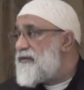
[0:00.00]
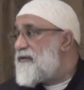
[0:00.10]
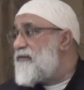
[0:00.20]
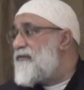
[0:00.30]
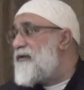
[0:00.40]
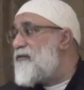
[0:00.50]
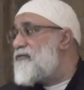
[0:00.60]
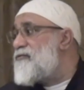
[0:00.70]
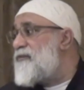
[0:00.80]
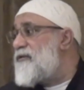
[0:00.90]
whatever we
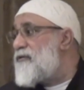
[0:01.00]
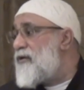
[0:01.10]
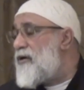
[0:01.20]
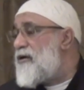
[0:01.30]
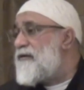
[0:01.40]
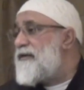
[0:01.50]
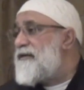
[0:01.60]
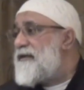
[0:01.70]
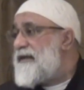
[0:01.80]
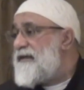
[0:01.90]
know to be wrong
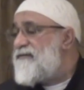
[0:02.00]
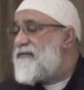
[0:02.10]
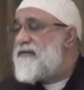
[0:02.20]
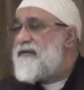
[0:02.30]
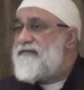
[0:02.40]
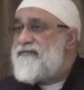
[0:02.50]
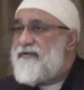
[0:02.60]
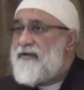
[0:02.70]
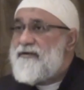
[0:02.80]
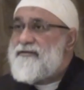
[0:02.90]
and evil and
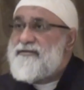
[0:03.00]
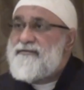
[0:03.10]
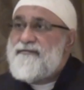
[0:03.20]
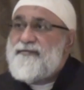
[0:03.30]
false,